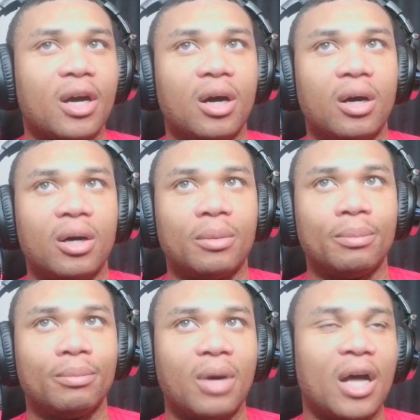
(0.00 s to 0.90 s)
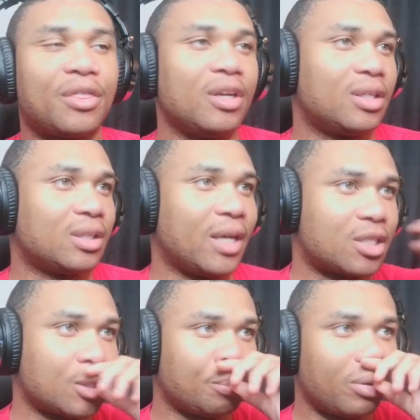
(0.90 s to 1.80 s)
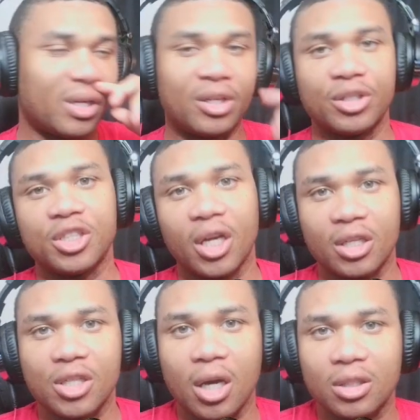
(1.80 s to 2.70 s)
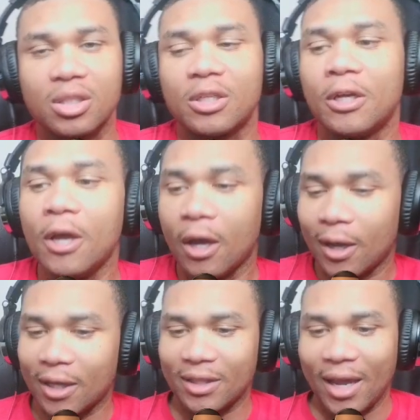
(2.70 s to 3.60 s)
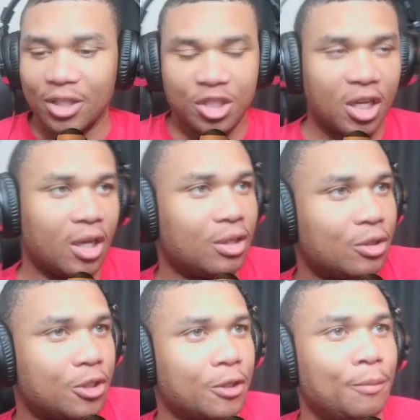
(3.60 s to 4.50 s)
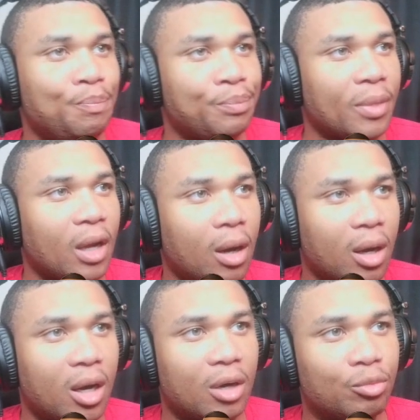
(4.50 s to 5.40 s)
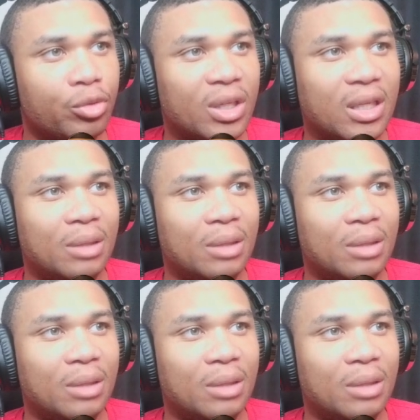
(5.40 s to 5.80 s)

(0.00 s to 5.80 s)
that that's a pretty good change, honestly. That change really